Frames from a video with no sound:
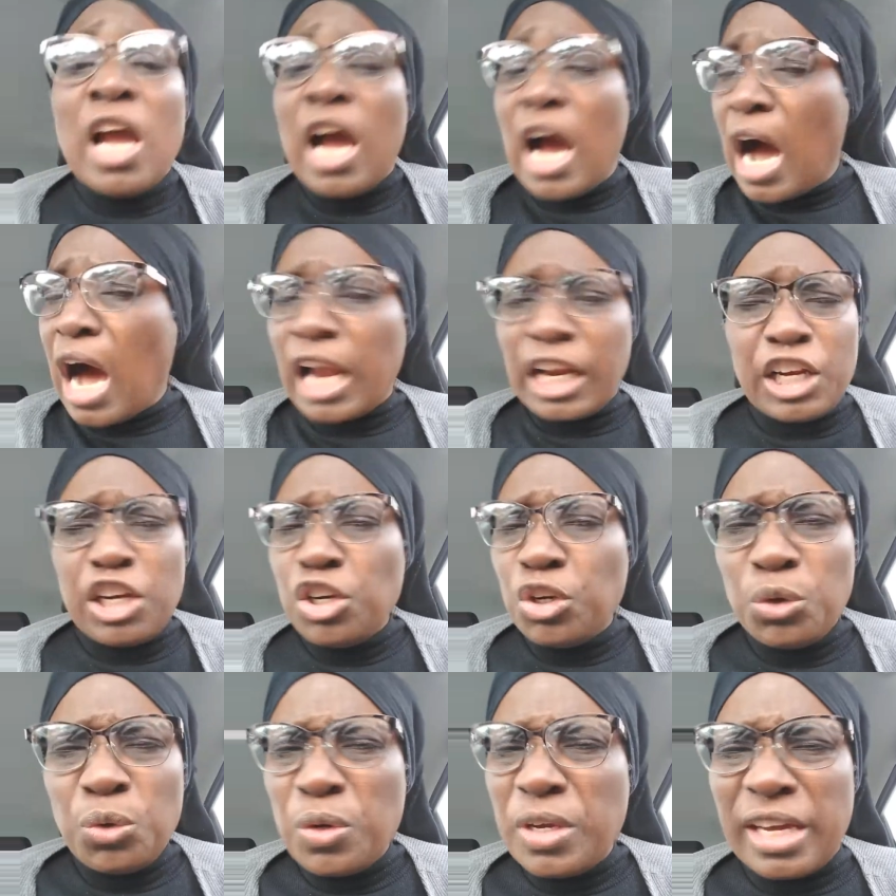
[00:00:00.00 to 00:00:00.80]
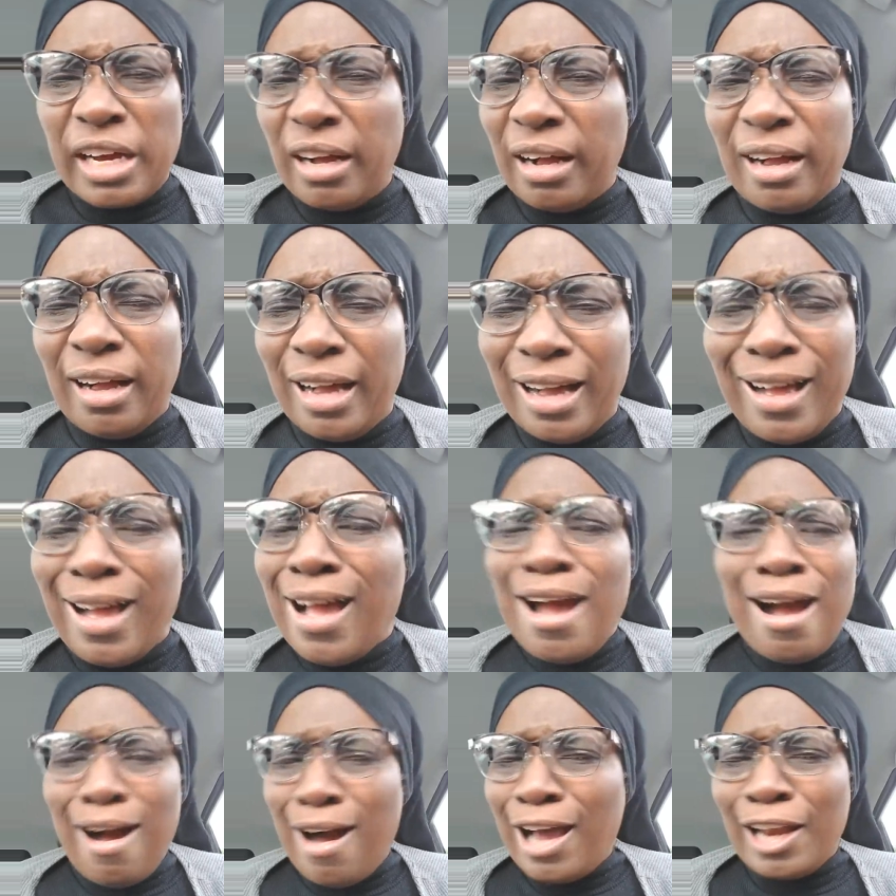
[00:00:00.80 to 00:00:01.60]
Hallelujah.
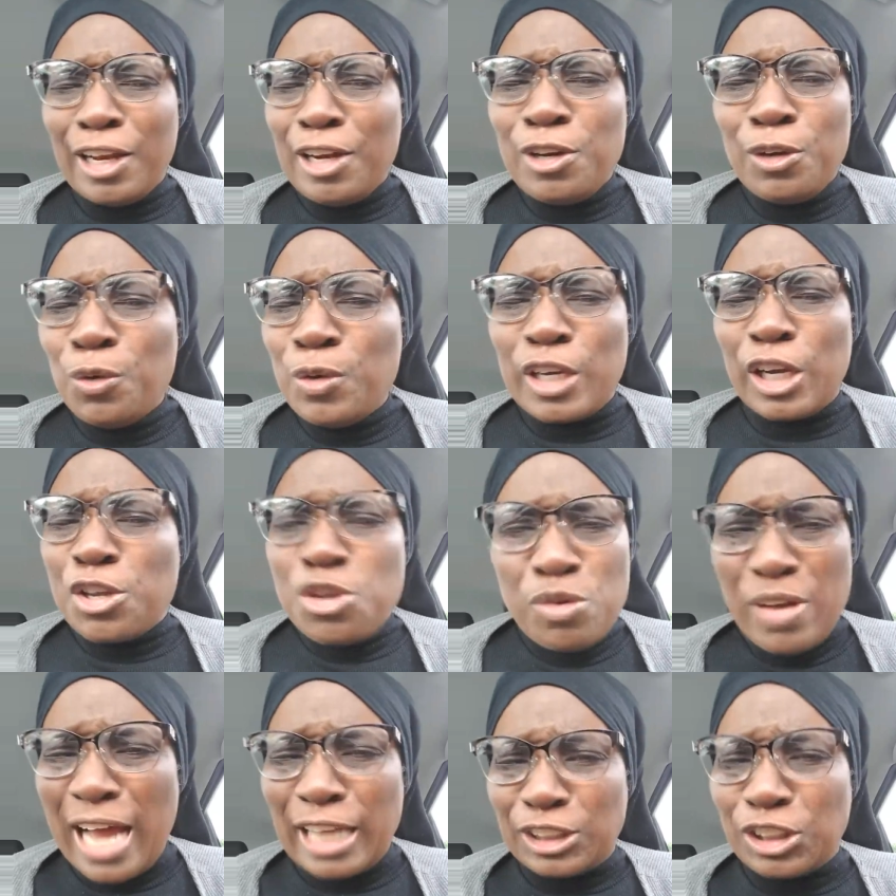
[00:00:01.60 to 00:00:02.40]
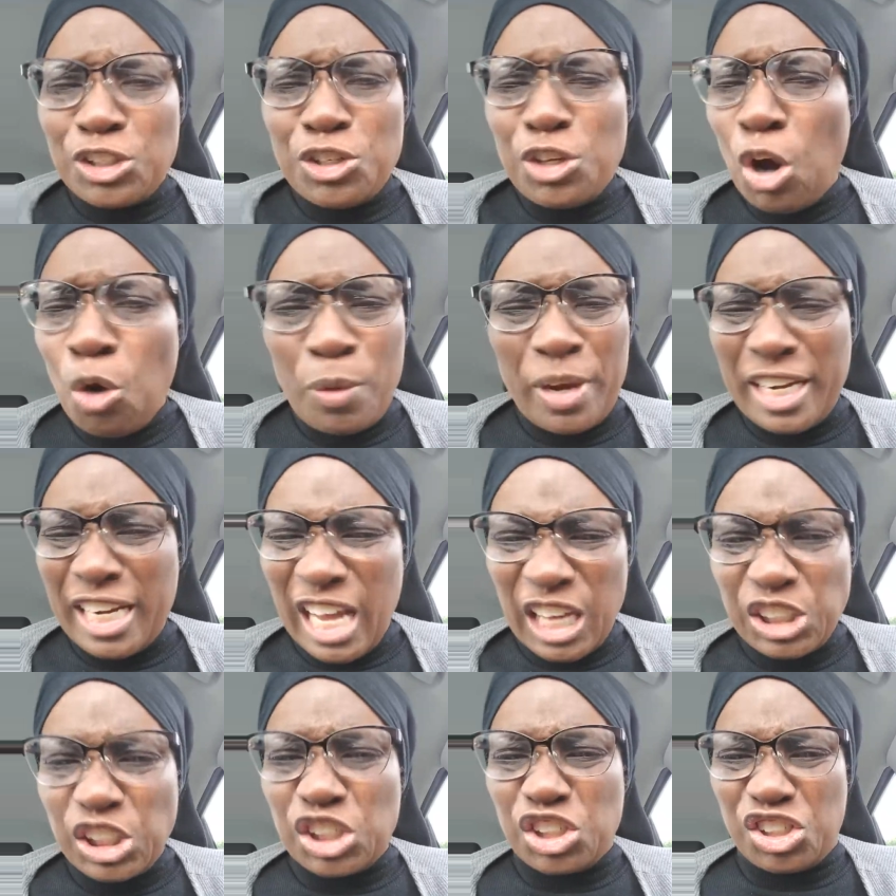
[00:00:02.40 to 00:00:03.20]
Hallelujah. You got to know and
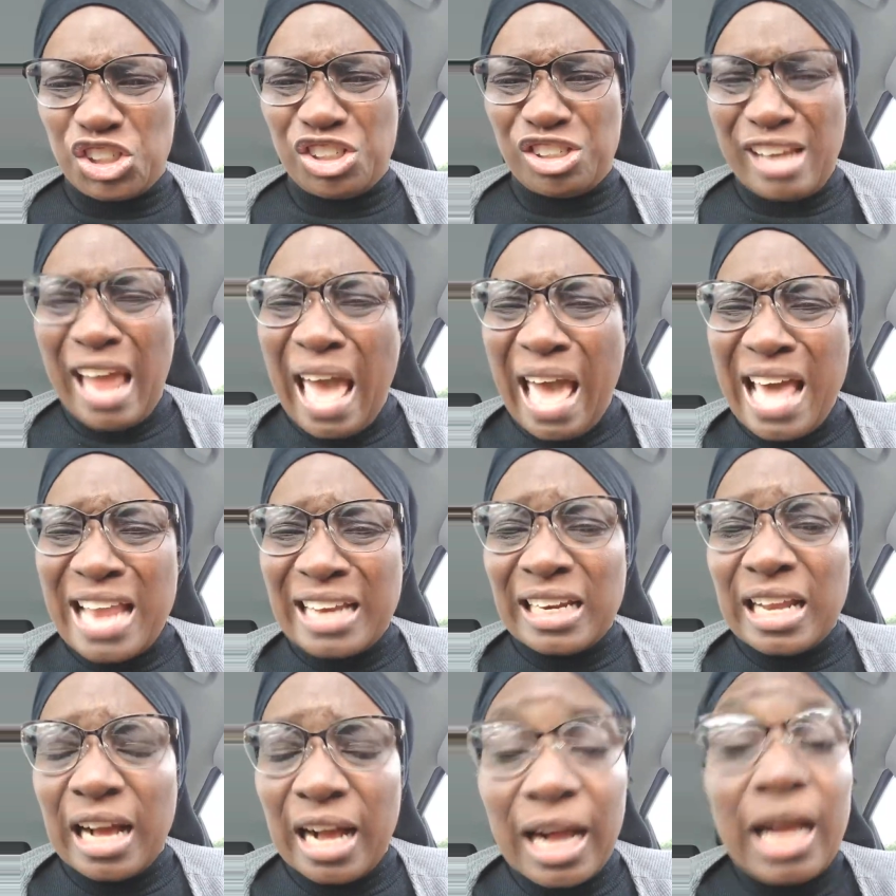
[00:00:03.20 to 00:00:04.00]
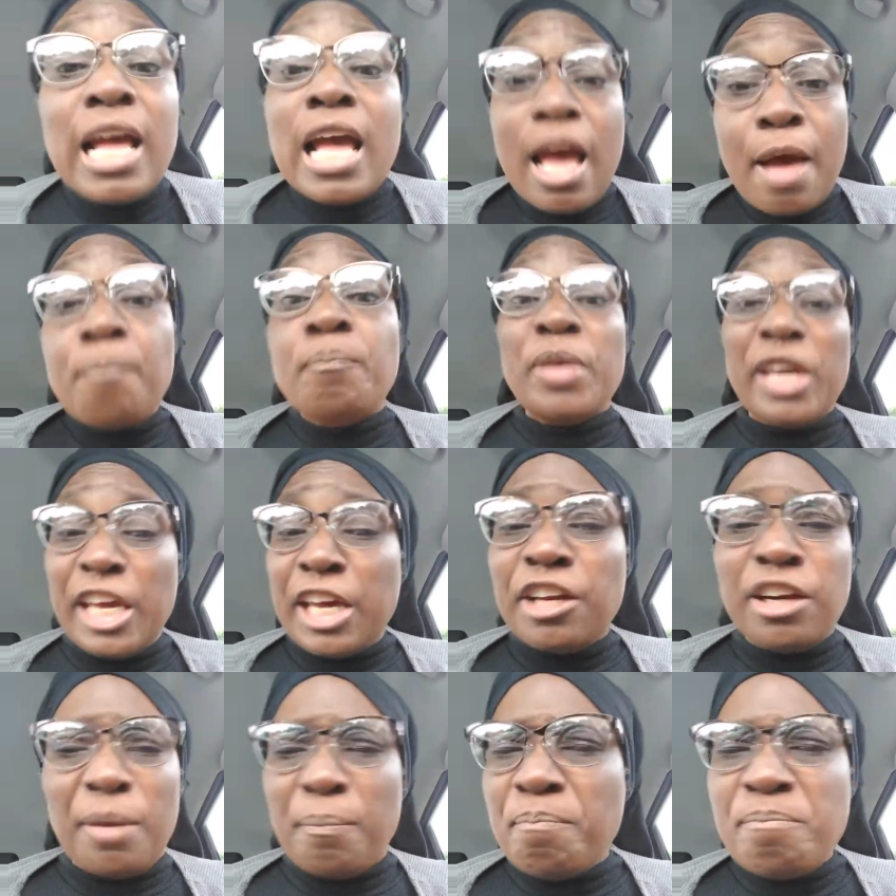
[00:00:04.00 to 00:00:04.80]
understand
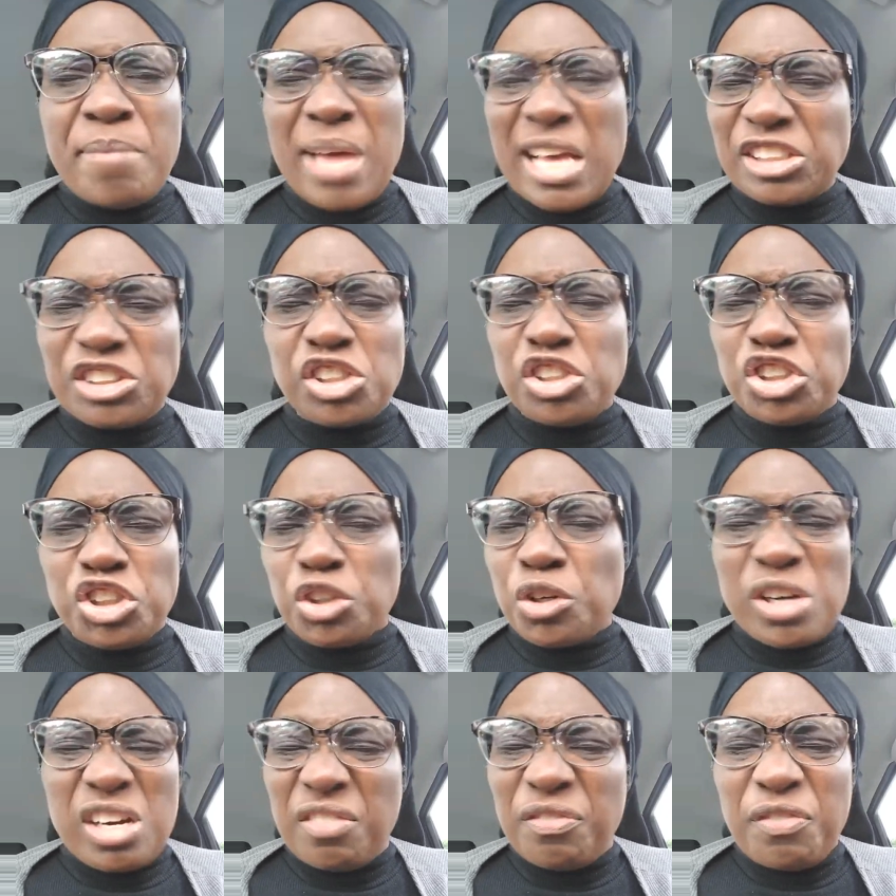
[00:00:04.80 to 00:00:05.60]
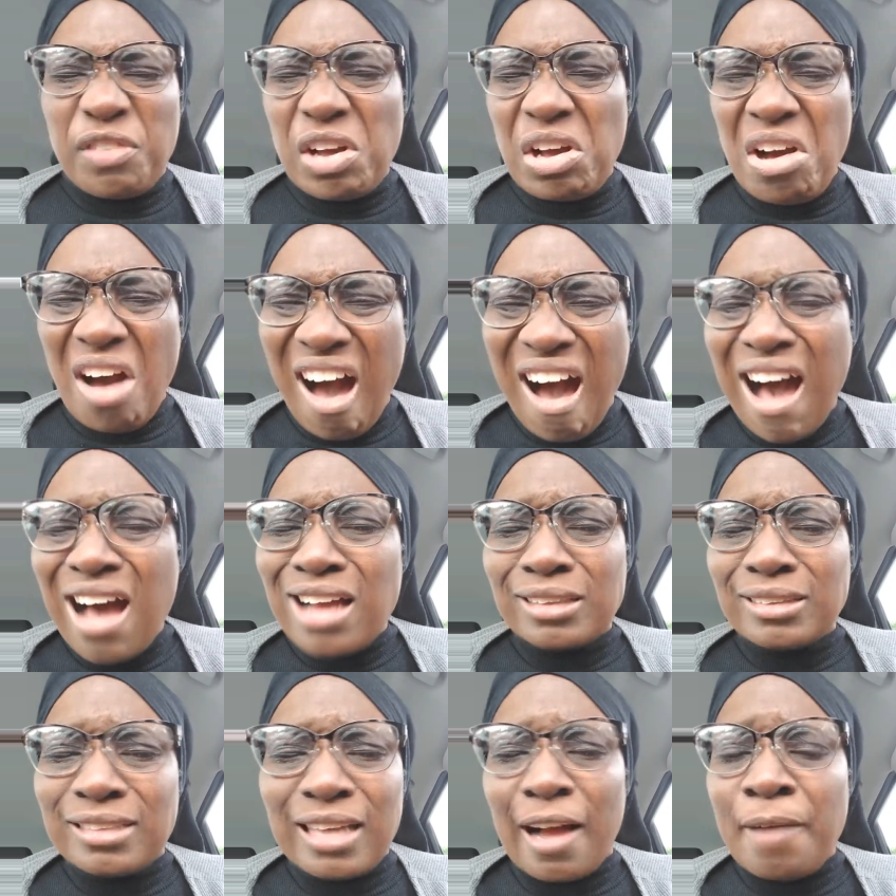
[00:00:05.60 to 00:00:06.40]
being a messenger of God